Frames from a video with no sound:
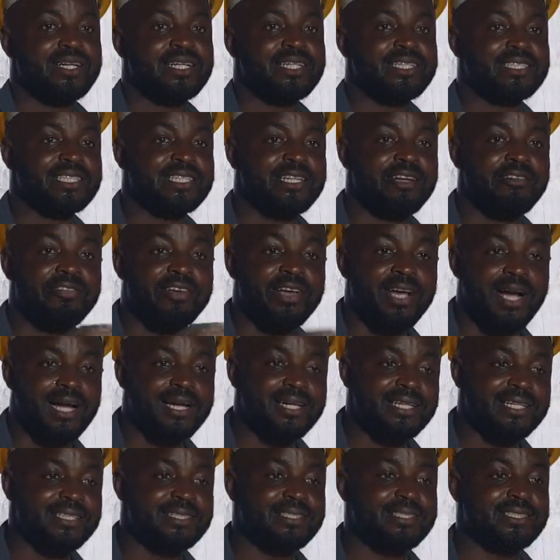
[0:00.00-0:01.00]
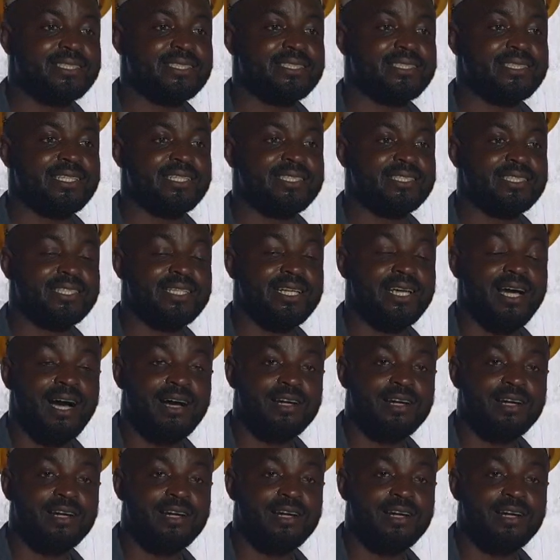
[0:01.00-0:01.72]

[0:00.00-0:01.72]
Is it the fingerlings? Is it the